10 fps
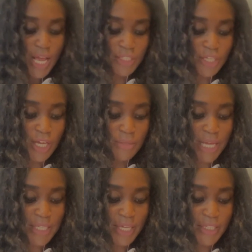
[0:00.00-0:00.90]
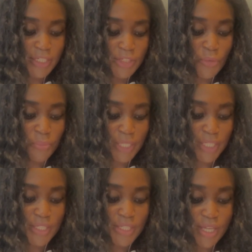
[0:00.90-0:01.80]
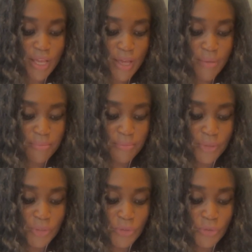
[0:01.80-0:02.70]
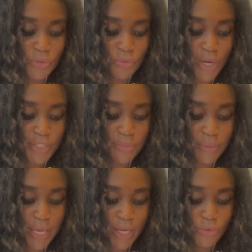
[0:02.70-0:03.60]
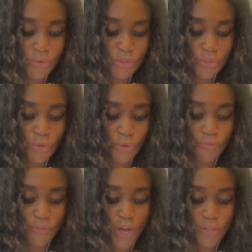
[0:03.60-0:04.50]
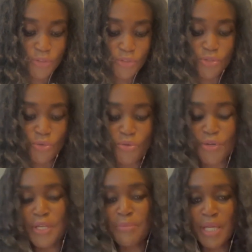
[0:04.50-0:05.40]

And again, in your piece, you write about your father's story